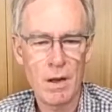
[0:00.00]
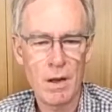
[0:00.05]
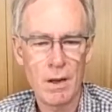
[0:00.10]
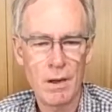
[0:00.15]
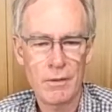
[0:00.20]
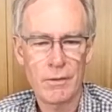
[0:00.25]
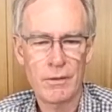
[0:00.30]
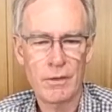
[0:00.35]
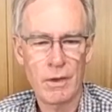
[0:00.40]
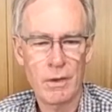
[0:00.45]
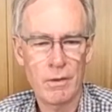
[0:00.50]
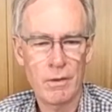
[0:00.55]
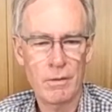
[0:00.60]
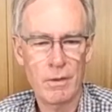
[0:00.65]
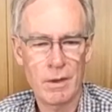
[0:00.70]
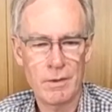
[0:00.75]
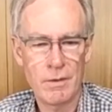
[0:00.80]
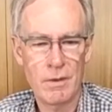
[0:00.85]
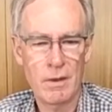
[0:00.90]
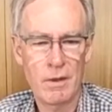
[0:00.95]
So
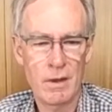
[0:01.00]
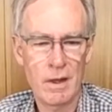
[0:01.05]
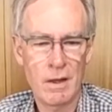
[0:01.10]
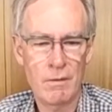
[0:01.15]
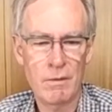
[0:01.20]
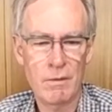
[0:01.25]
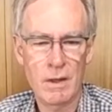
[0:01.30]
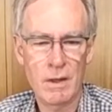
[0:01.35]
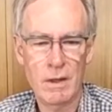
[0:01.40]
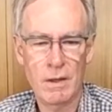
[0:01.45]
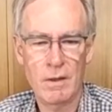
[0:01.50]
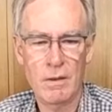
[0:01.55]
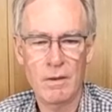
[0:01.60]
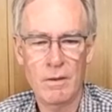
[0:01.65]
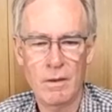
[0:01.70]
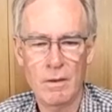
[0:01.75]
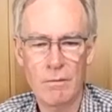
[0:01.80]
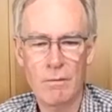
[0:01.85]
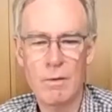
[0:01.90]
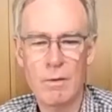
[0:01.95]
a lovely
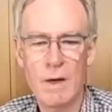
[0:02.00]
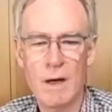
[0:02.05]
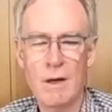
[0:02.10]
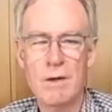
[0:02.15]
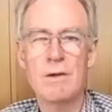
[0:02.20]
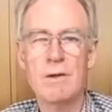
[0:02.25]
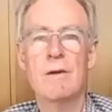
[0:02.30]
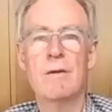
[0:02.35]
range